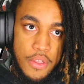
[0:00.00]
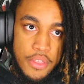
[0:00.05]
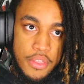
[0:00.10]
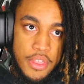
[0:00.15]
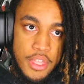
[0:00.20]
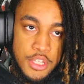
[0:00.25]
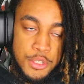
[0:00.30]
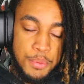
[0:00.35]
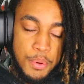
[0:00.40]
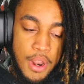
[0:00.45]

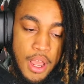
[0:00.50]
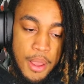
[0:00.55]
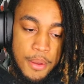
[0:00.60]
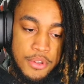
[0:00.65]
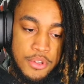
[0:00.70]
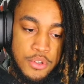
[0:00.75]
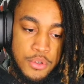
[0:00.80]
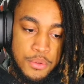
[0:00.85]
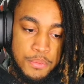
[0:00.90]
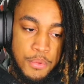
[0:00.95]
It's probably
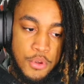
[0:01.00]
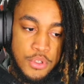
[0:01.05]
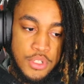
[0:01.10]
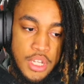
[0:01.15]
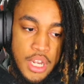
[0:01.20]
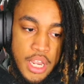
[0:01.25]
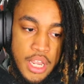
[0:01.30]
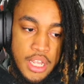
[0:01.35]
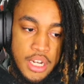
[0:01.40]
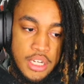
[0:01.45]
so most
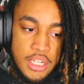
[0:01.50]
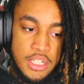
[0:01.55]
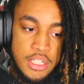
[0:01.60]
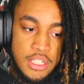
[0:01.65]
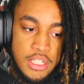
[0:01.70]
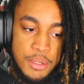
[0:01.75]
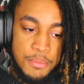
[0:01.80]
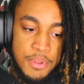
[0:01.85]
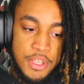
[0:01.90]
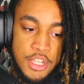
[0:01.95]
likely
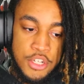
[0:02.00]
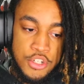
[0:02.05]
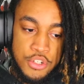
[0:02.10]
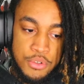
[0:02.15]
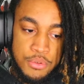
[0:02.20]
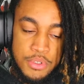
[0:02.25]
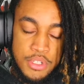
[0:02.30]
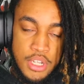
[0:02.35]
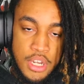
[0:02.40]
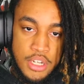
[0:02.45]
some
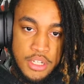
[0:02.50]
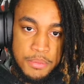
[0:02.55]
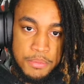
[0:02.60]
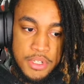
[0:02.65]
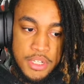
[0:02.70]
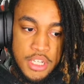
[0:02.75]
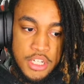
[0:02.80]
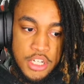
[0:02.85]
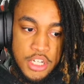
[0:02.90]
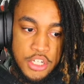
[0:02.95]
issues there, some
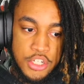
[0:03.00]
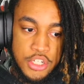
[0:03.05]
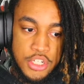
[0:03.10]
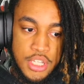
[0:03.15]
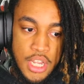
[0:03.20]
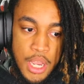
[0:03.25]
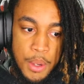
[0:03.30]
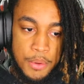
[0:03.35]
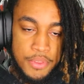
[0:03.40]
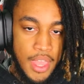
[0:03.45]
contentions
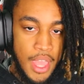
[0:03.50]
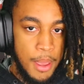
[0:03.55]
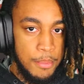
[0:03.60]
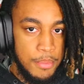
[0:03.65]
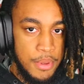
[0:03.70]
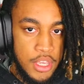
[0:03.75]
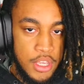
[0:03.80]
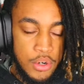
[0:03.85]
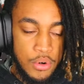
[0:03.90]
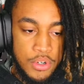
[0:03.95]
there with that
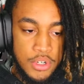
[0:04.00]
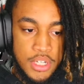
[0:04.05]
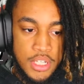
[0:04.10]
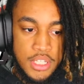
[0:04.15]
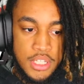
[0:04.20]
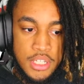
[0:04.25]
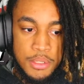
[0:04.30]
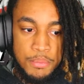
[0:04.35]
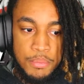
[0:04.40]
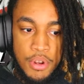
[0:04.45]
being on
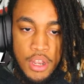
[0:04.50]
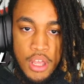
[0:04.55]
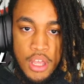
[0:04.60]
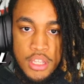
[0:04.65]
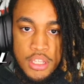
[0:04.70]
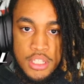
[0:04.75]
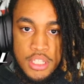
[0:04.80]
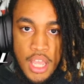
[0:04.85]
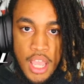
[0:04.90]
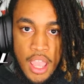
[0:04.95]
Disney
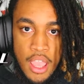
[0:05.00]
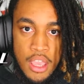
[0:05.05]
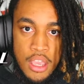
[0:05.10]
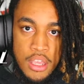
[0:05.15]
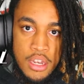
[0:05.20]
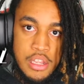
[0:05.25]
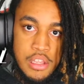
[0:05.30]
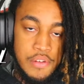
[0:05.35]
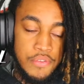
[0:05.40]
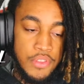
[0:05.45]
Plus,
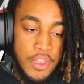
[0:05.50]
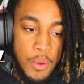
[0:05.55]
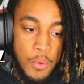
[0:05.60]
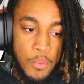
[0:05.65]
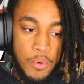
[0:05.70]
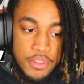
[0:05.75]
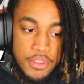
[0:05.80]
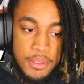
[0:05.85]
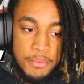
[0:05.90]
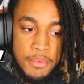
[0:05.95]
and if they
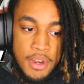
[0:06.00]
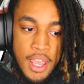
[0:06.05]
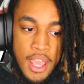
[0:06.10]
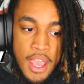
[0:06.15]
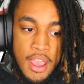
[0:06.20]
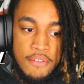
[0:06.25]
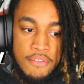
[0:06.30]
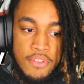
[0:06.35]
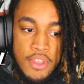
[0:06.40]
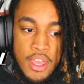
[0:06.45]
want them to
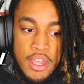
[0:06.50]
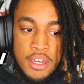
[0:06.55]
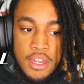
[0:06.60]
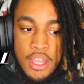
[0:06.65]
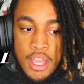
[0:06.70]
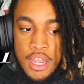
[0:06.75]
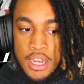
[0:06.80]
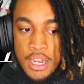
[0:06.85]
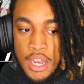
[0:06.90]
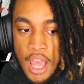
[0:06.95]
have that,
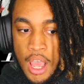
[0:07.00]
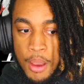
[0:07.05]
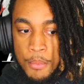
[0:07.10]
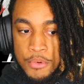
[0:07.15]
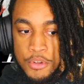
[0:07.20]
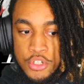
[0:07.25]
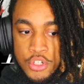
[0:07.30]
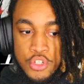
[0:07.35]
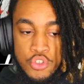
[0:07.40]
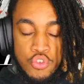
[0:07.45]
and how
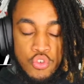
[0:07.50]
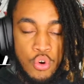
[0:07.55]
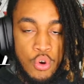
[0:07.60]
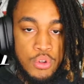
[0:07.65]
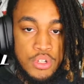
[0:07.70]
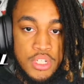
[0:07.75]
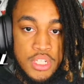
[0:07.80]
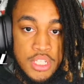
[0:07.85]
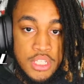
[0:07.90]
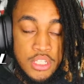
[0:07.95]
much control
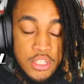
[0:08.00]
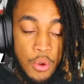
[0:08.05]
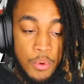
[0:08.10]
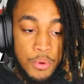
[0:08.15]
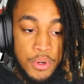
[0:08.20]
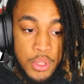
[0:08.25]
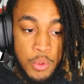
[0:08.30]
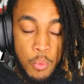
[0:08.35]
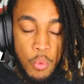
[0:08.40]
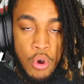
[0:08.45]
does
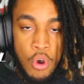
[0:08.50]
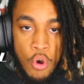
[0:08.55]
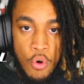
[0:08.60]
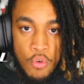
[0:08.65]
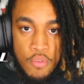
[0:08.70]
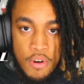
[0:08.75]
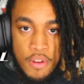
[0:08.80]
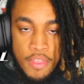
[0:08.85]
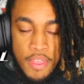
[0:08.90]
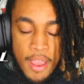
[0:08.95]
Sony want
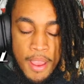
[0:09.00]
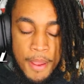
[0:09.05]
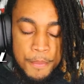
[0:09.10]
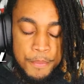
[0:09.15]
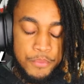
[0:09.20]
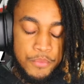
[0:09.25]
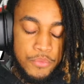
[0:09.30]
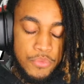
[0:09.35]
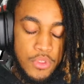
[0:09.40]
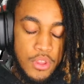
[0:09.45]
over that?
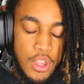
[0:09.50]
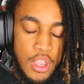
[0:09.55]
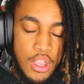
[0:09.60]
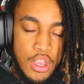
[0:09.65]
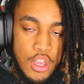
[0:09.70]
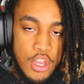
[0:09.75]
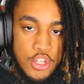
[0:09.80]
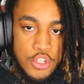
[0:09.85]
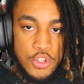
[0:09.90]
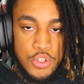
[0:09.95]

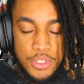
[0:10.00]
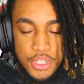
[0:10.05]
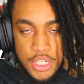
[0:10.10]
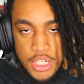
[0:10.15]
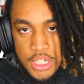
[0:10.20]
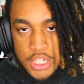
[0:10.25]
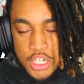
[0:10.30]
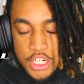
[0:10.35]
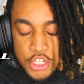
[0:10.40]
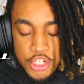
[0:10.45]
There's a
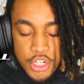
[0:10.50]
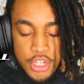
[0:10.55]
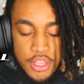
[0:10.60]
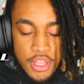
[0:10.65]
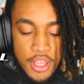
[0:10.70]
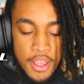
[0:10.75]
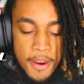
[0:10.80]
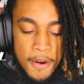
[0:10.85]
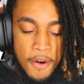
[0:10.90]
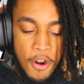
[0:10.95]
contention
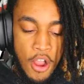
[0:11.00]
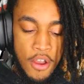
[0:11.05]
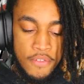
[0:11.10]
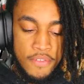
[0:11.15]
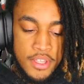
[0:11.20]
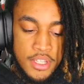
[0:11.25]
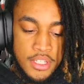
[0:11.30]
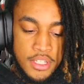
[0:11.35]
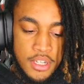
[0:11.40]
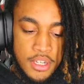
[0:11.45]
there,
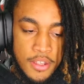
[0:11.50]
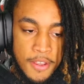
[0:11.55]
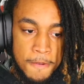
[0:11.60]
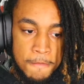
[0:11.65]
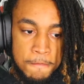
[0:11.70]
obviously.